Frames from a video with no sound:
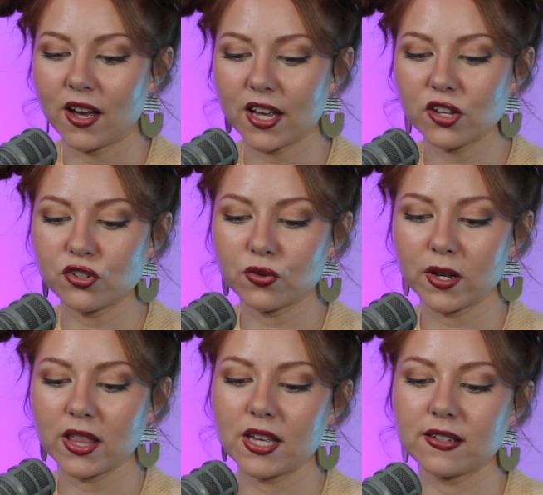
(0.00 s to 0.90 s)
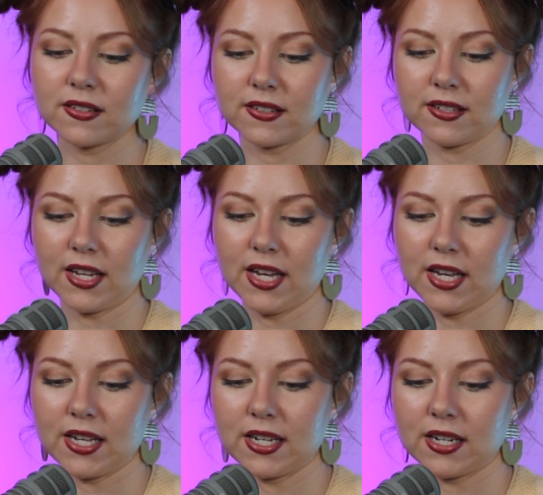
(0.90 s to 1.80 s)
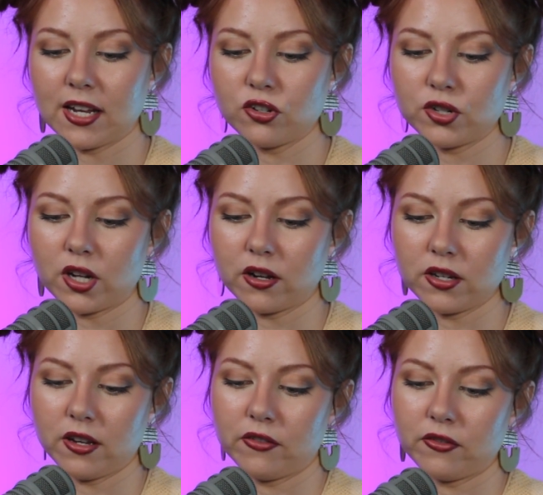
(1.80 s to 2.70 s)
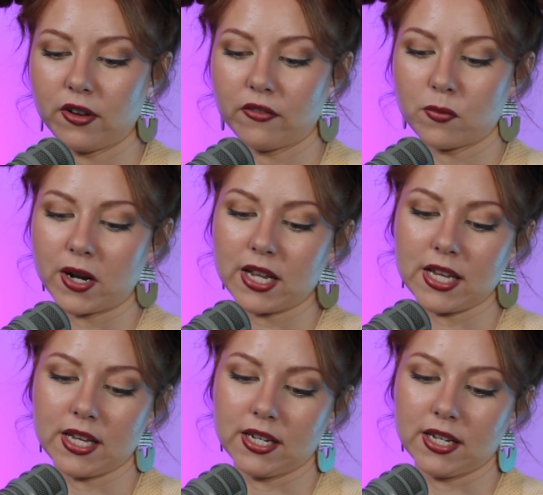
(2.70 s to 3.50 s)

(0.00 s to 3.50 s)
I enjoy this, and I enjoy talking to you, everybody.